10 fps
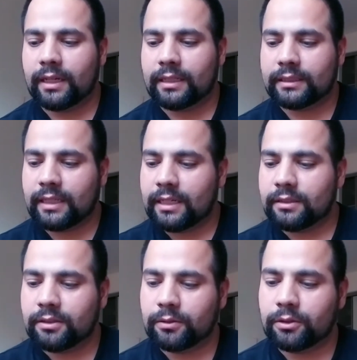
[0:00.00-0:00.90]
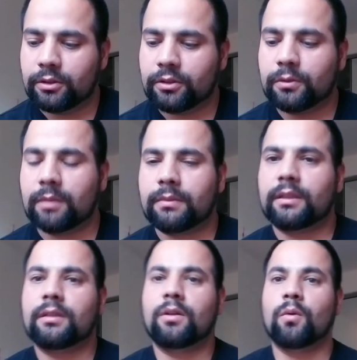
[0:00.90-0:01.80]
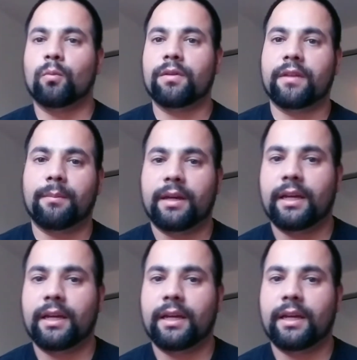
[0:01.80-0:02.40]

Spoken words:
I decided to just do something with them.